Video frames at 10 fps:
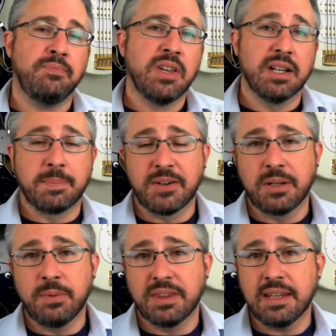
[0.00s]
especially
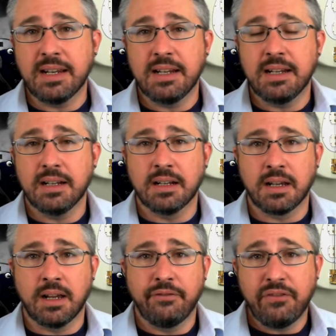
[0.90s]
with the
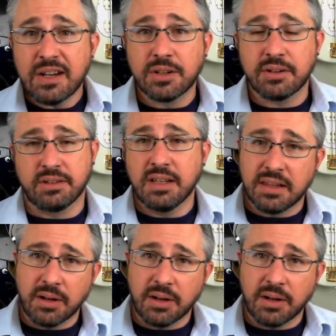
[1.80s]
features that the